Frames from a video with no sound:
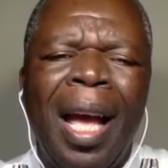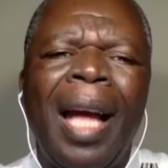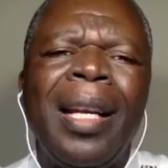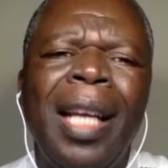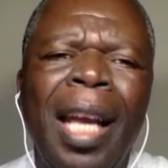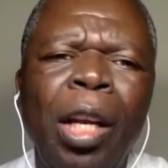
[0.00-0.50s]

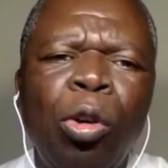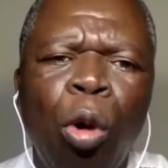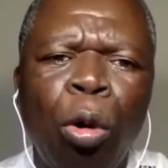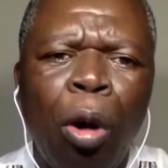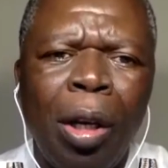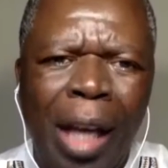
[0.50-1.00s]
and it
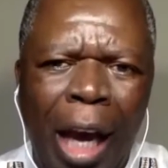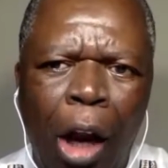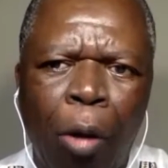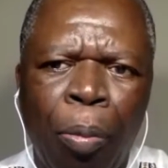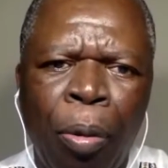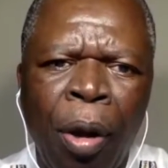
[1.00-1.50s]
will not
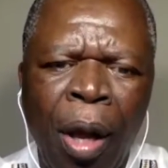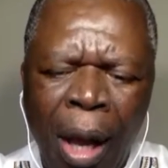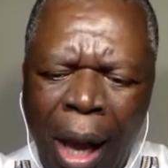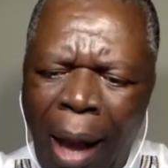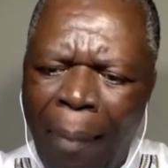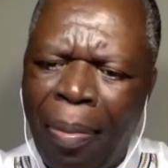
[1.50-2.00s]
help
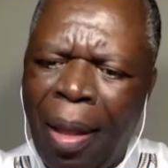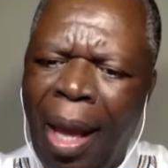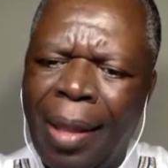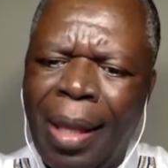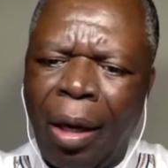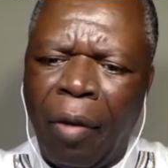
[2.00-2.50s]

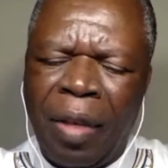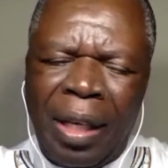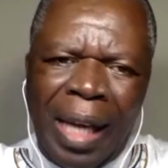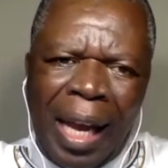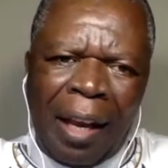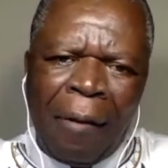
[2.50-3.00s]
at the end of the
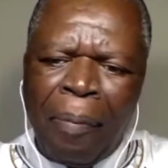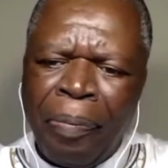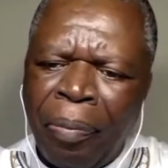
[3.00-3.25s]
day.